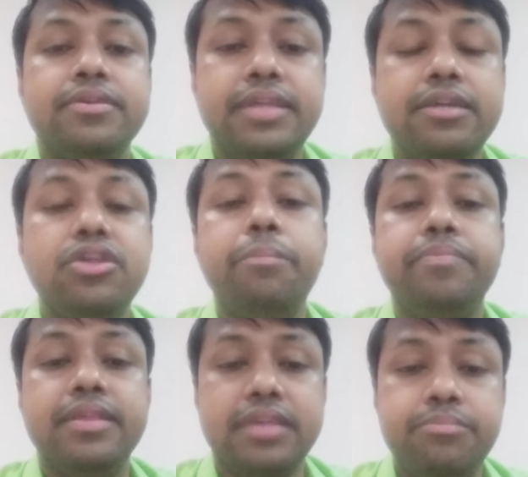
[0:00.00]
That's why
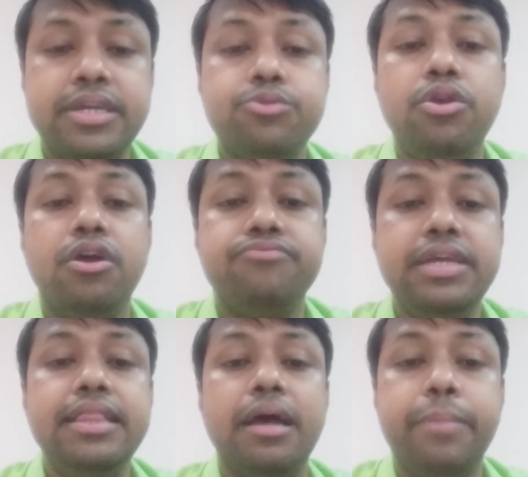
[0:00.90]
the subject will not
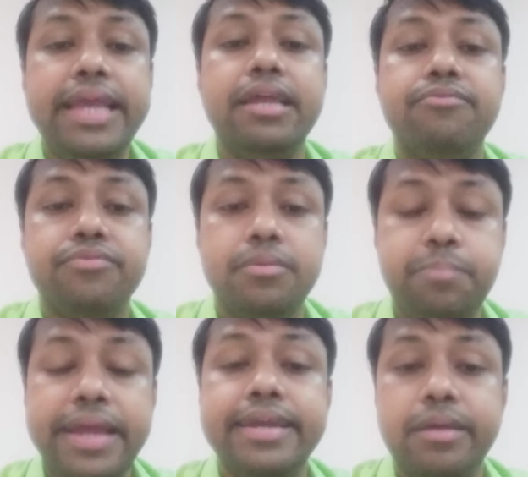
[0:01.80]
feel the pain
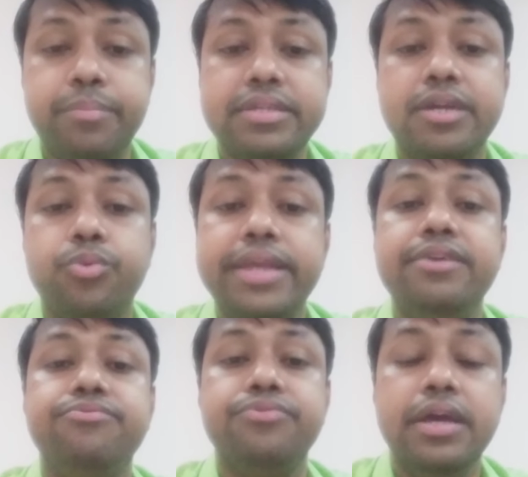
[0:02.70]
and temperature when
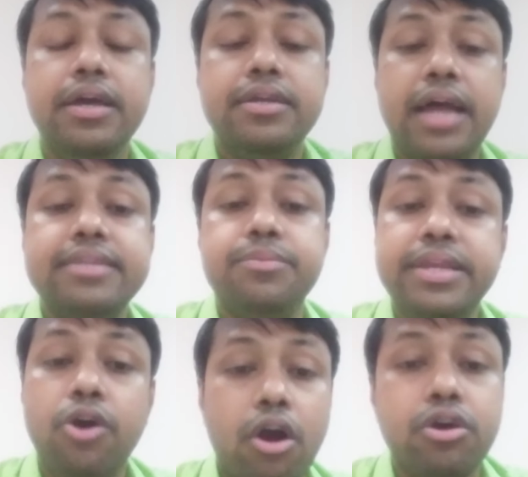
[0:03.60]
he touch a
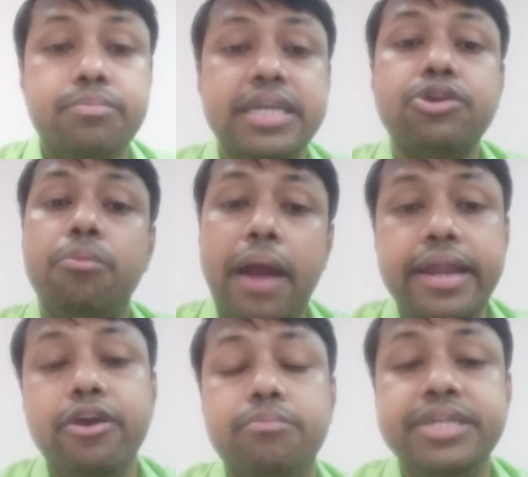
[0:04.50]
very hot object or
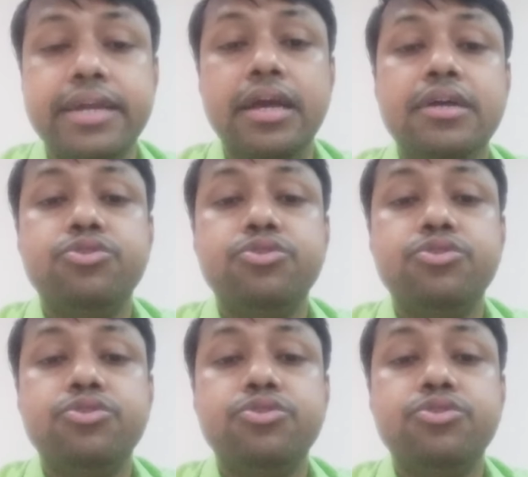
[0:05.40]
burning object.